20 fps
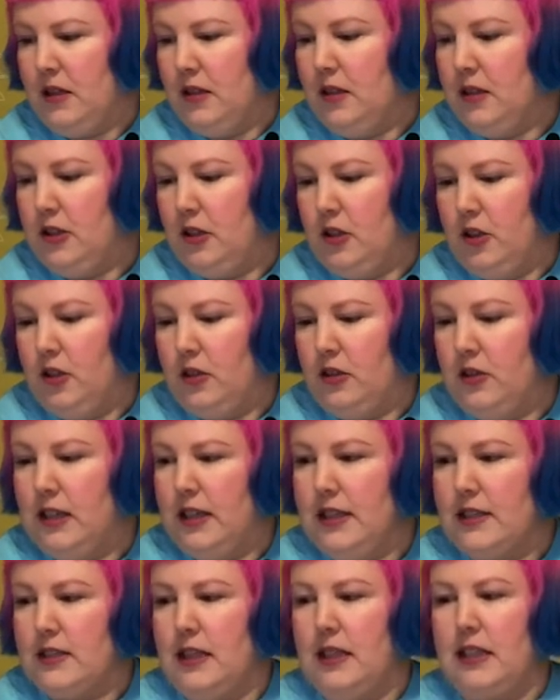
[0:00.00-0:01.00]
you know,
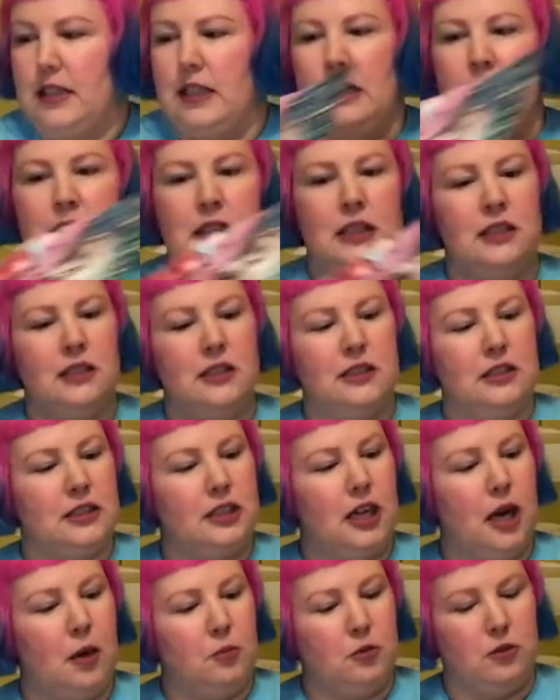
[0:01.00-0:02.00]
there's like a
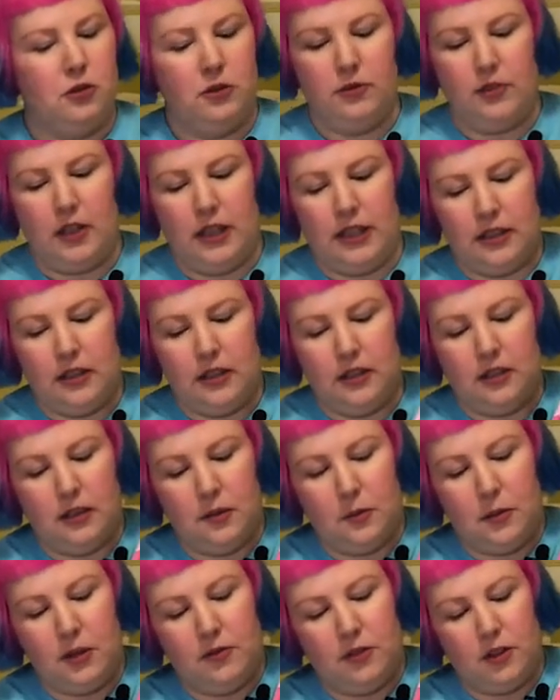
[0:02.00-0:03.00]
couple of like
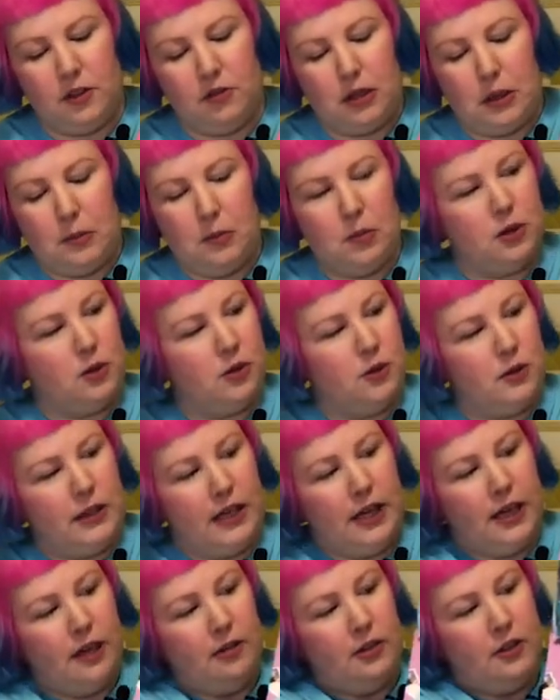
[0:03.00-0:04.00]
a bit of a green balloon
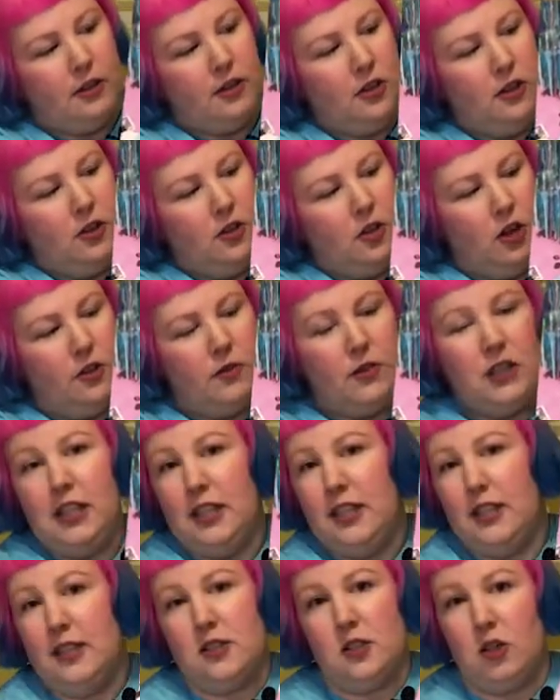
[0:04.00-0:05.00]
there and over
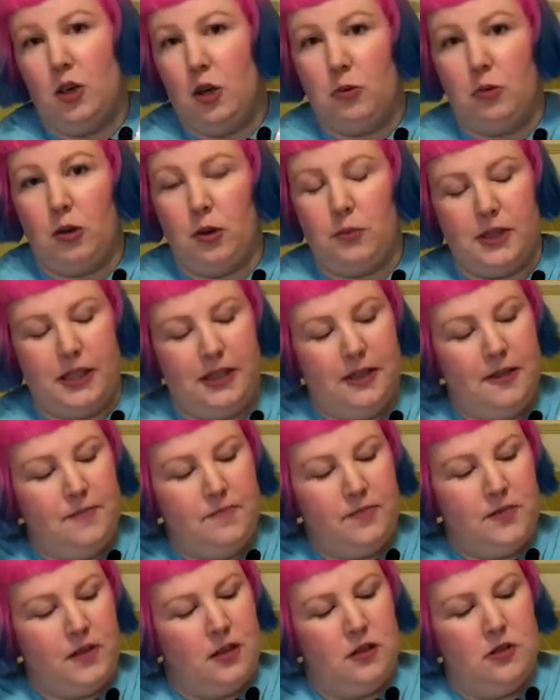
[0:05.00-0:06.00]
here. So I'll probably
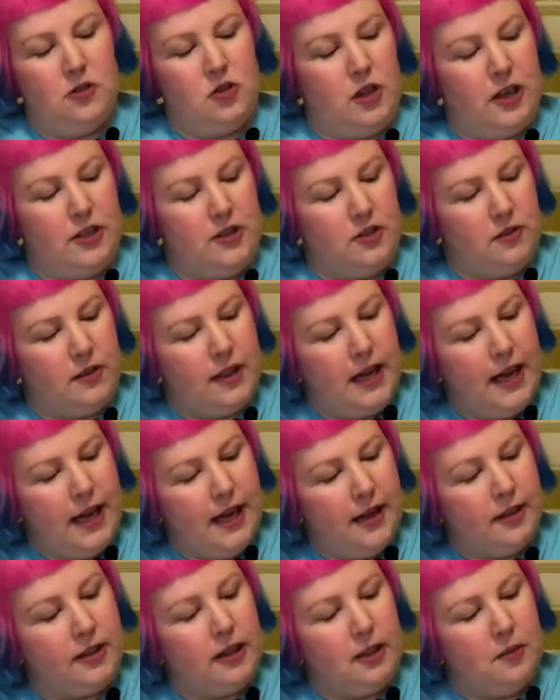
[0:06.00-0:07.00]
try and do
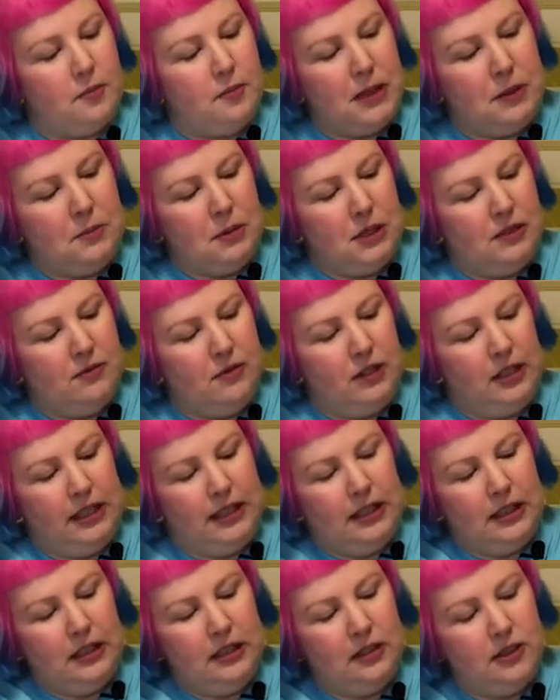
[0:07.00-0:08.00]
that and then maybe even
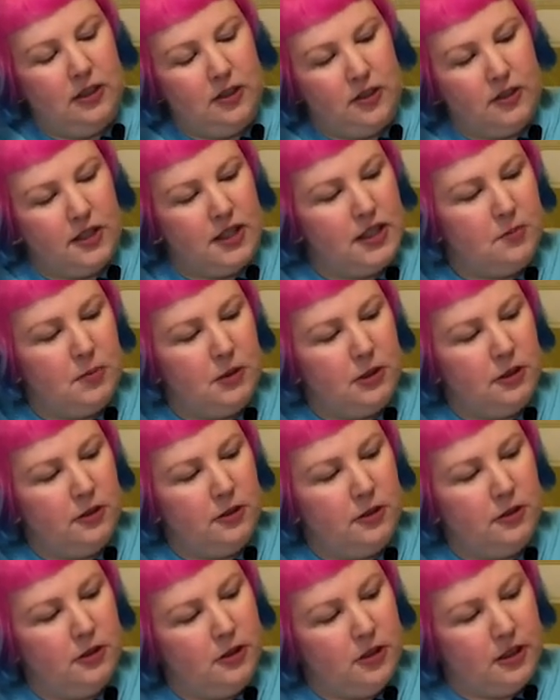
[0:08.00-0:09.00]
like do this
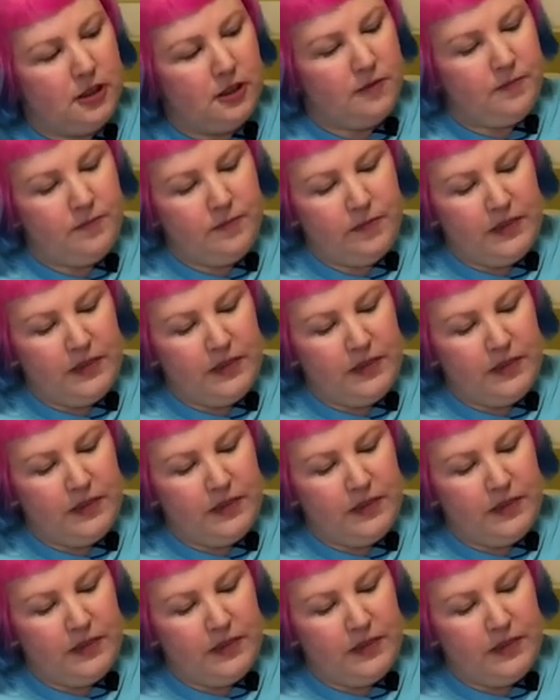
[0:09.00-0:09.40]
balloon and